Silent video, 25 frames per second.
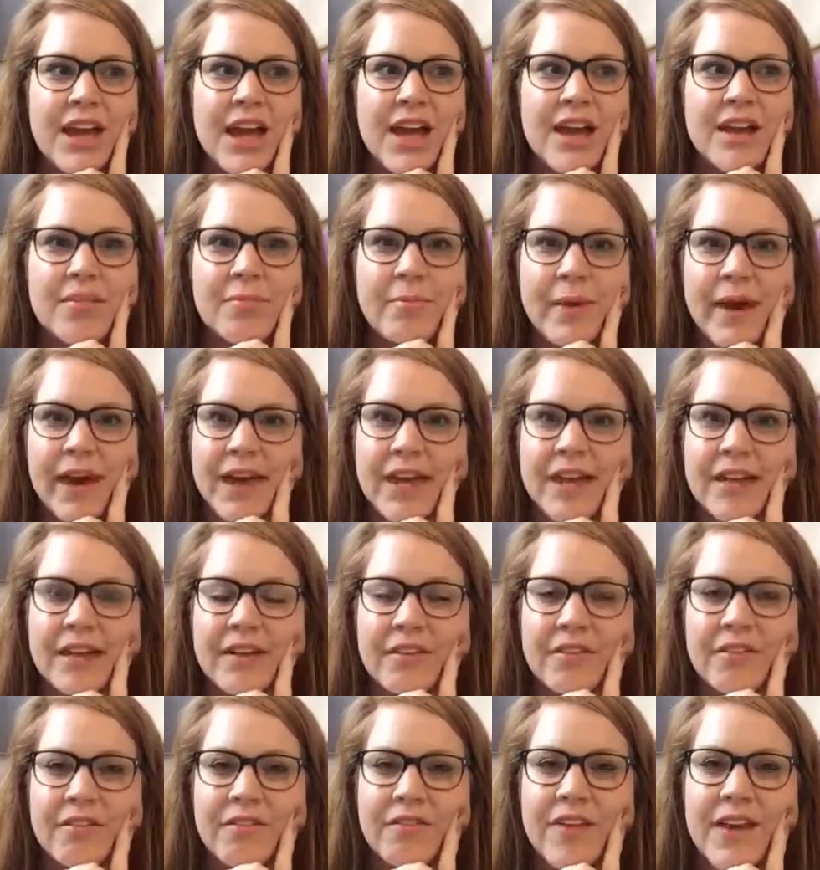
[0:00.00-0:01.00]
gotten back
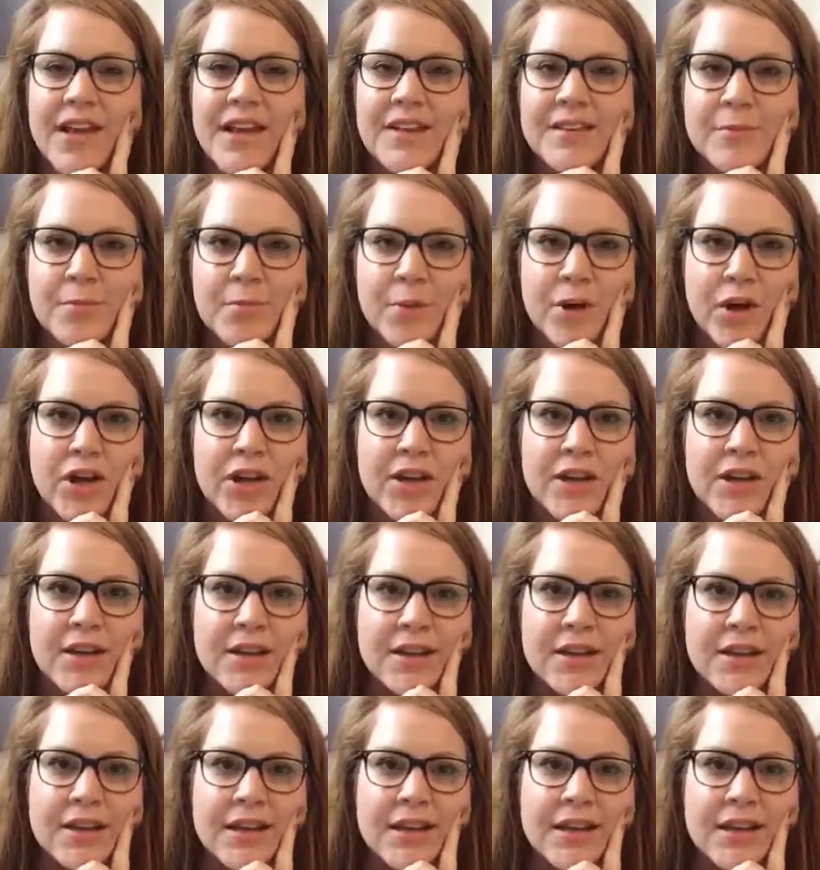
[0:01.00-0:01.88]
into Facebook.